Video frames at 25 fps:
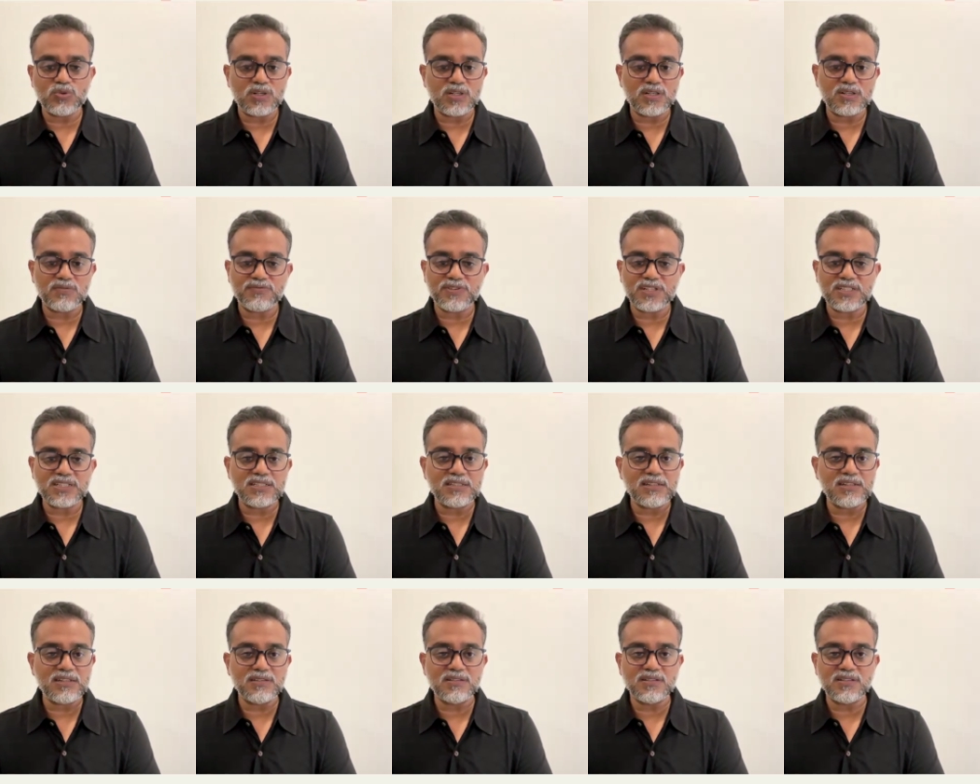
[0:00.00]
are very
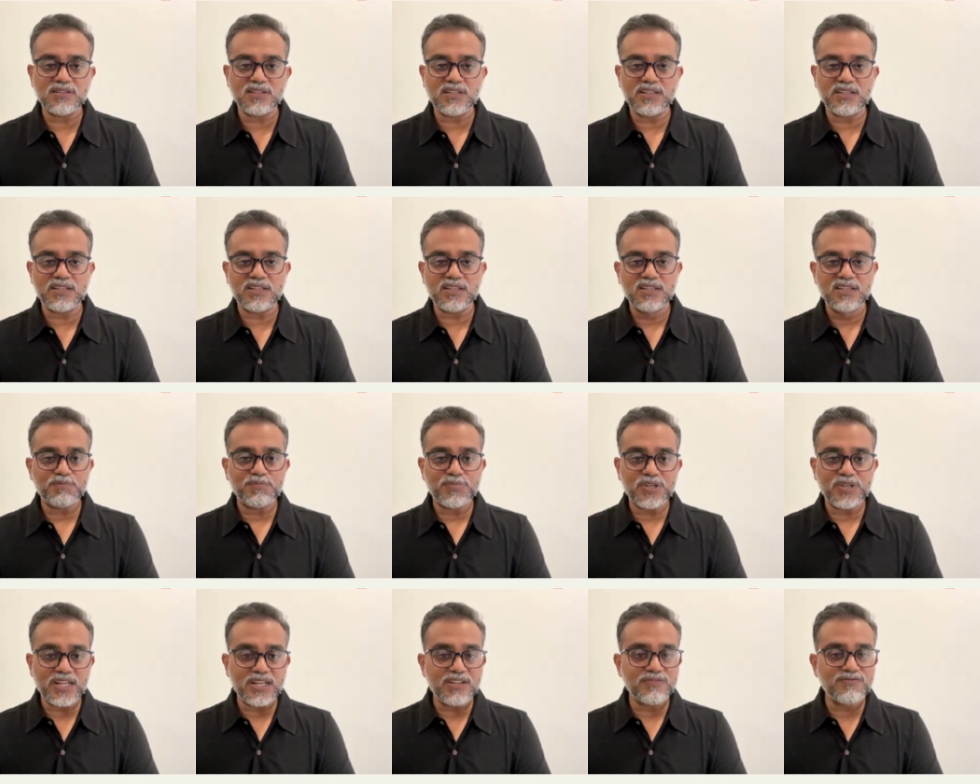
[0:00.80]
clearly,
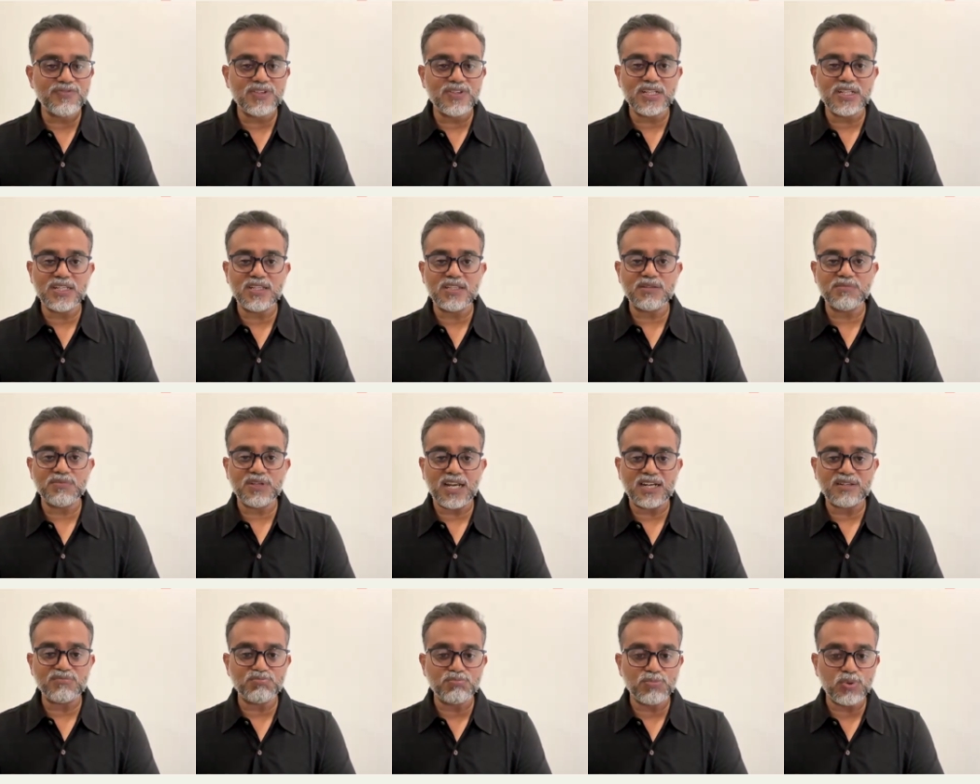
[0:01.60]
bravely,
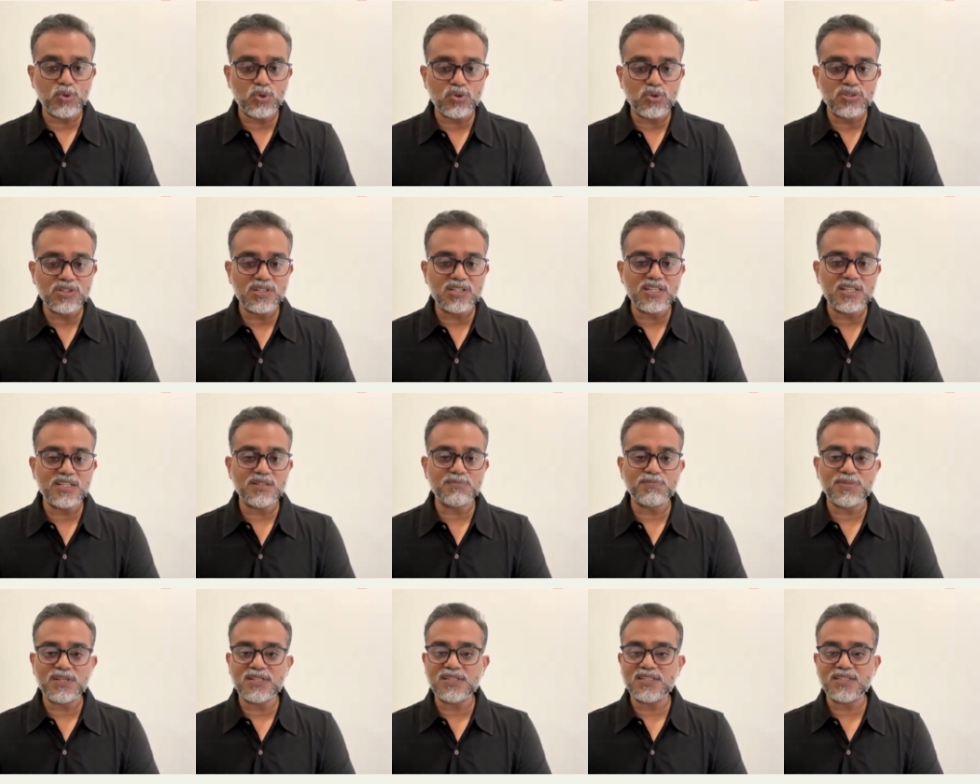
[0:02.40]
and boldly
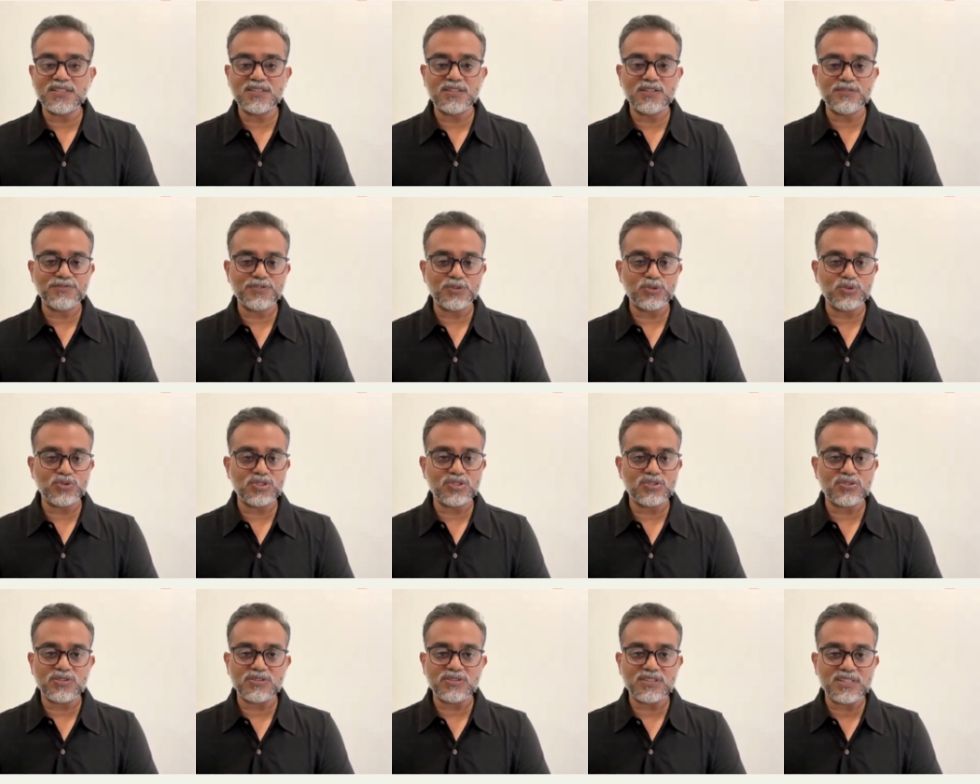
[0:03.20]
building the
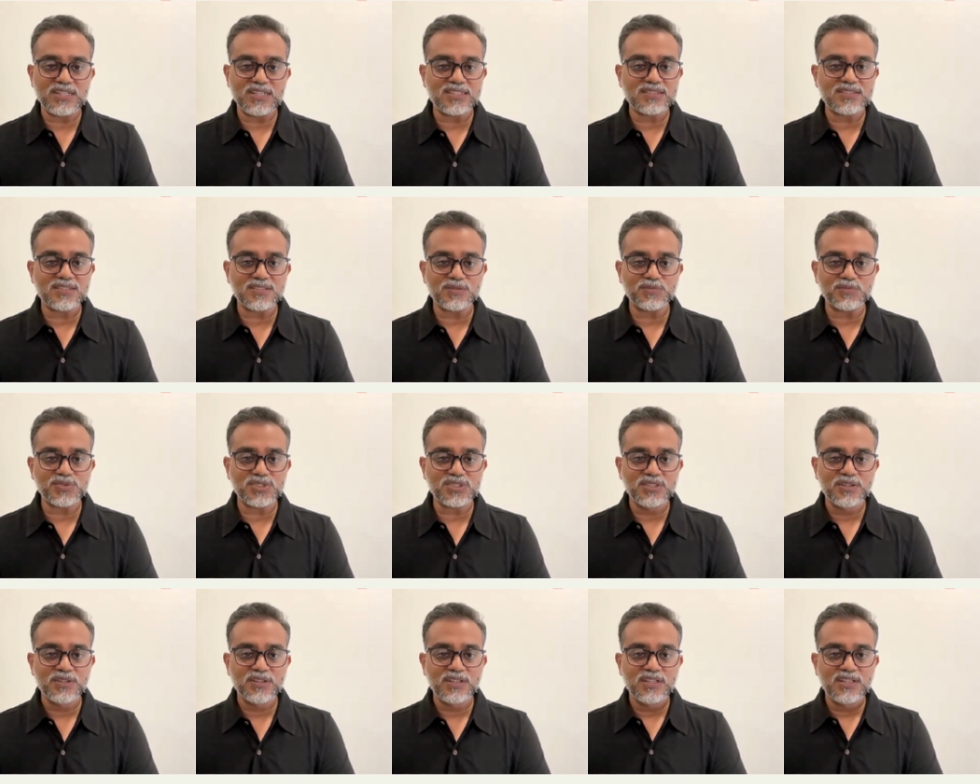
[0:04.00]
future on their terms.
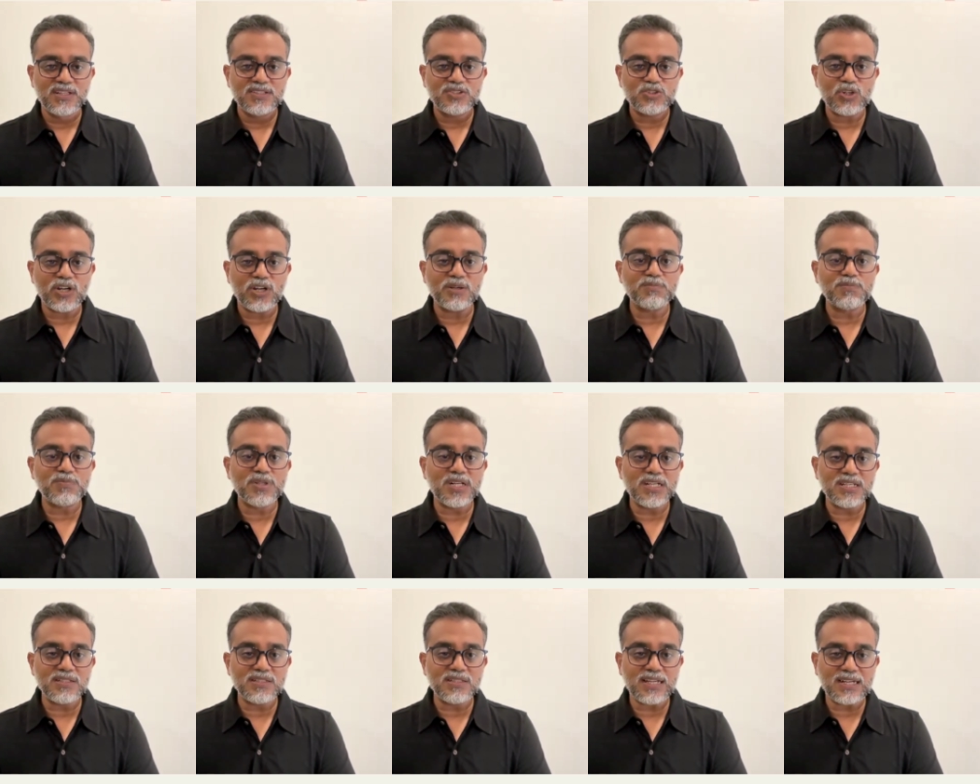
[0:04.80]
So, I
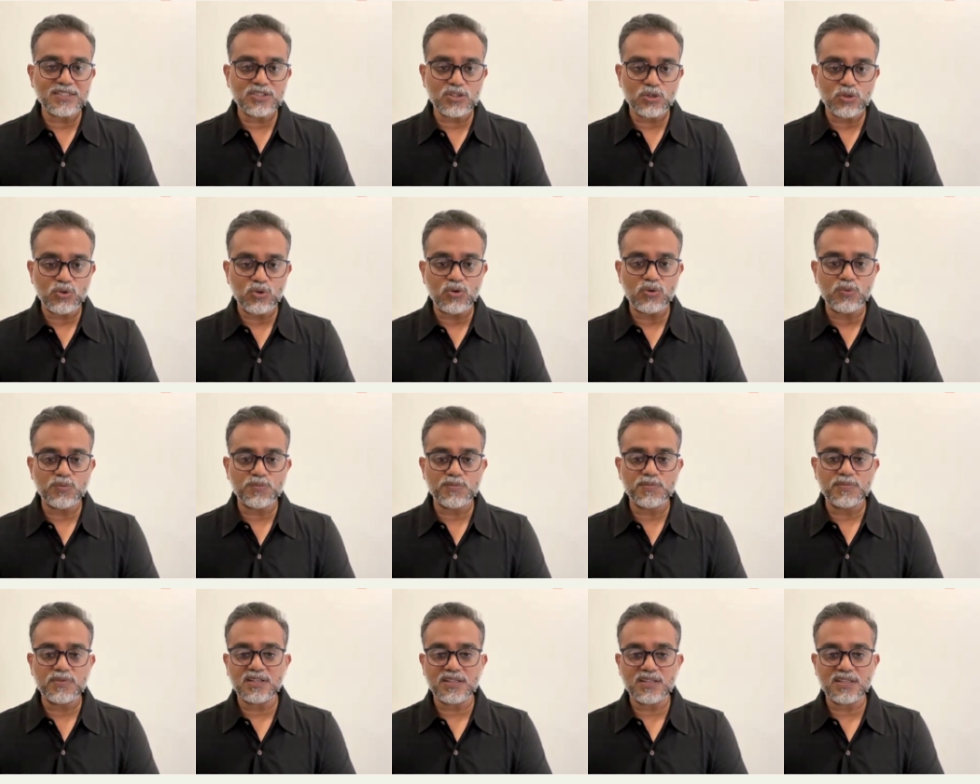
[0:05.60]
bring that home
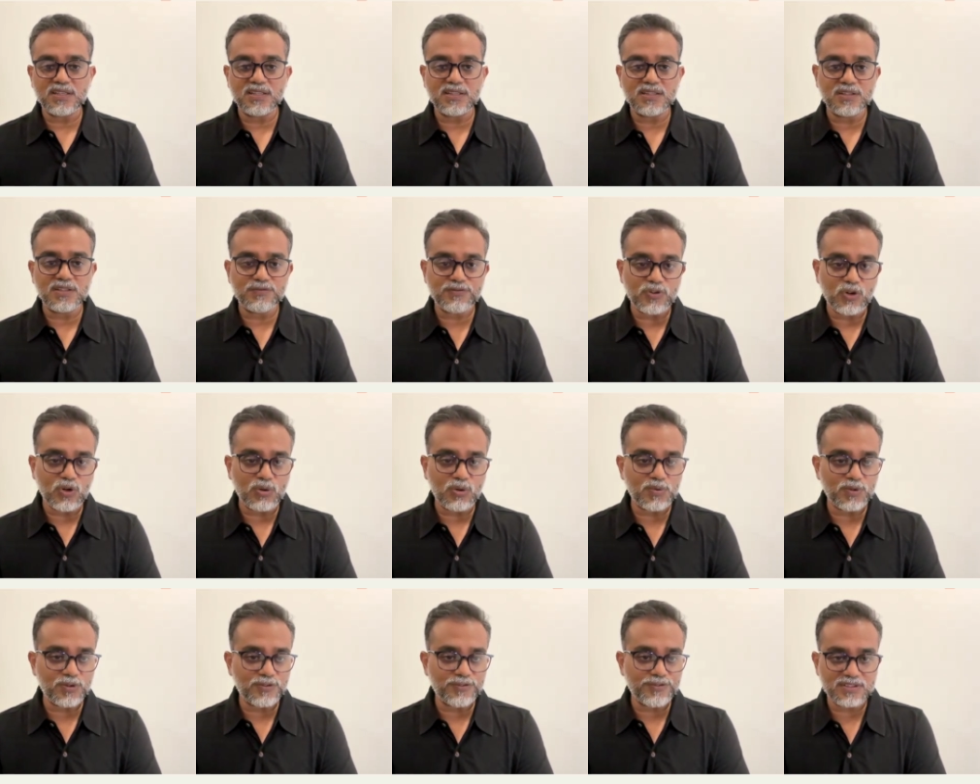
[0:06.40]
in the
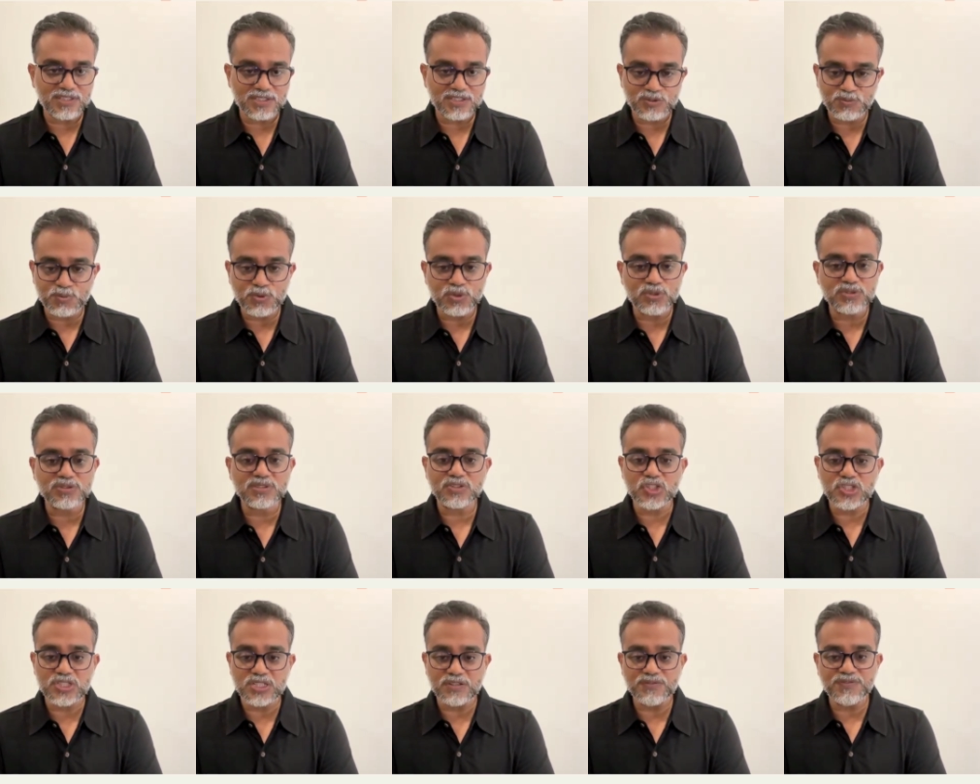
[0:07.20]
form of this book,
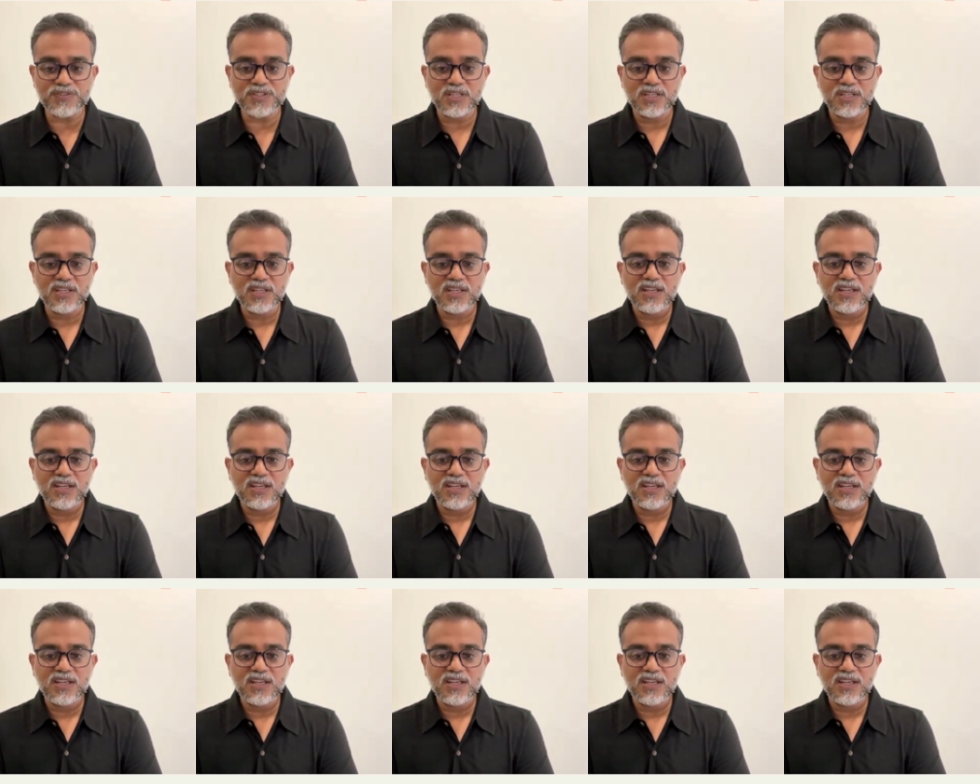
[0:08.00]
The Shift.